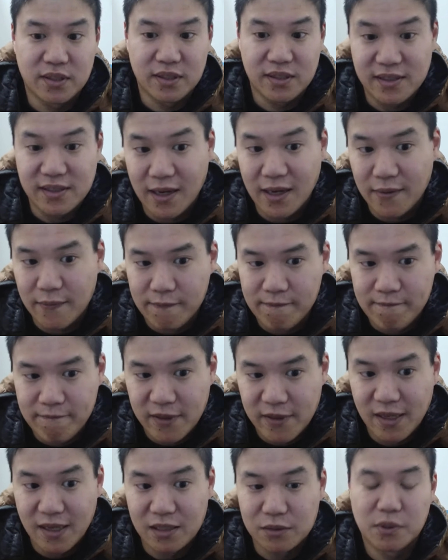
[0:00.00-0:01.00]
the same
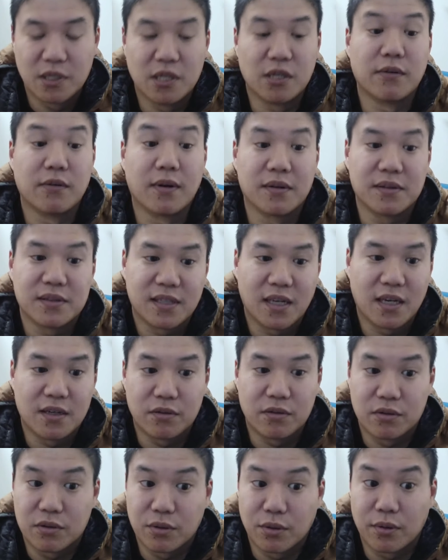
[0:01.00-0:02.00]
things when you go outside
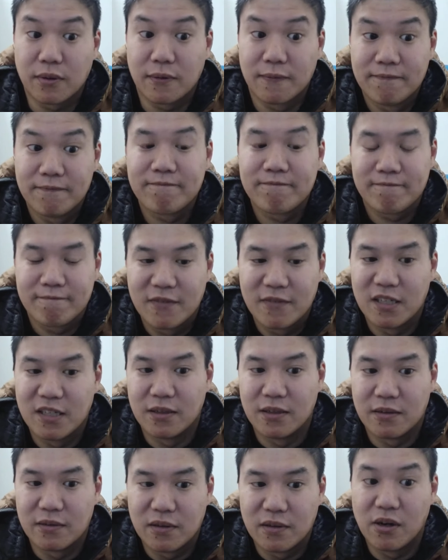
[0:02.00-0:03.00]
your door,
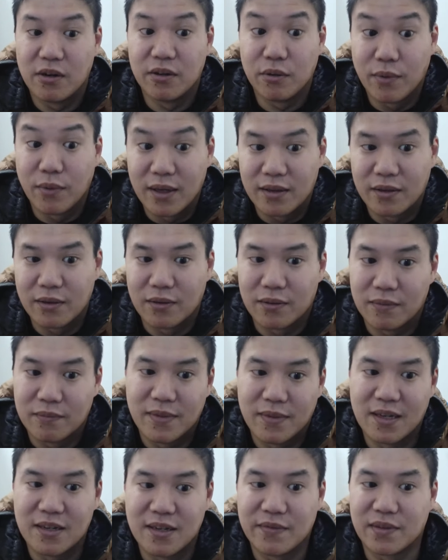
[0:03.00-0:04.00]
all the weather,
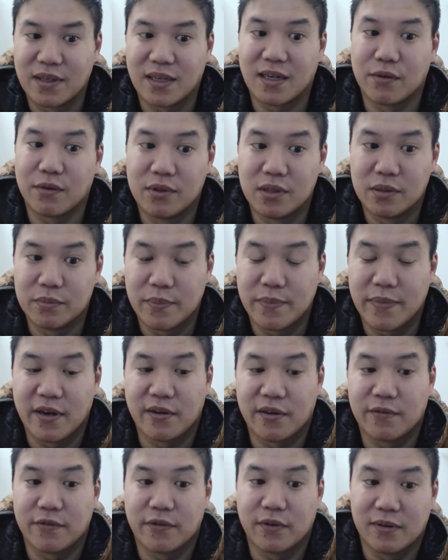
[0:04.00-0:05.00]
and you have to kind of really
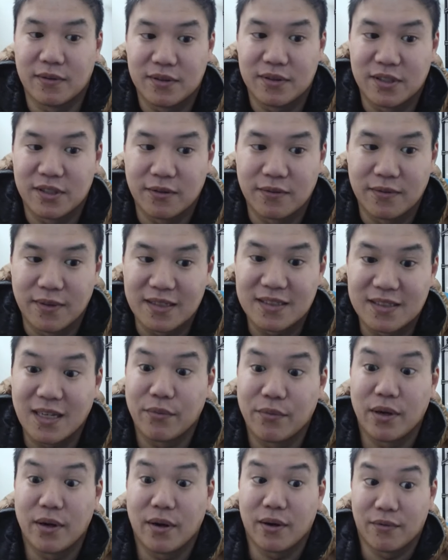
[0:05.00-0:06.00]
prepare for it. So that's kind of
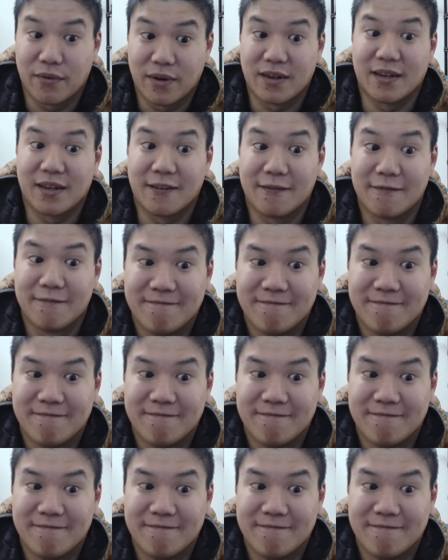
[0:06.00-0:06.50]
where we are right now.